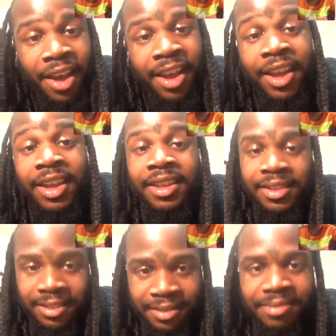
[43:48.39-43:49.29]

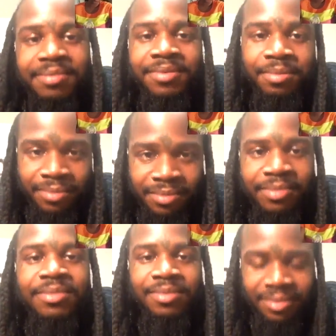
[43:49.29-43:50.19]
maple or peanut
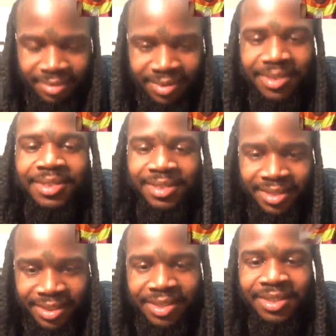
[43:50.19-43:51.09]
butter crackers or
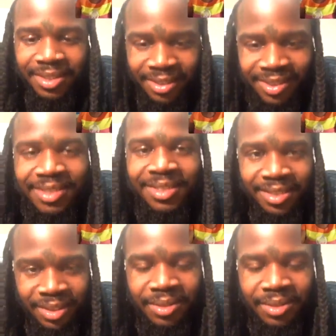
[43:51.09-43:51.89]
something that's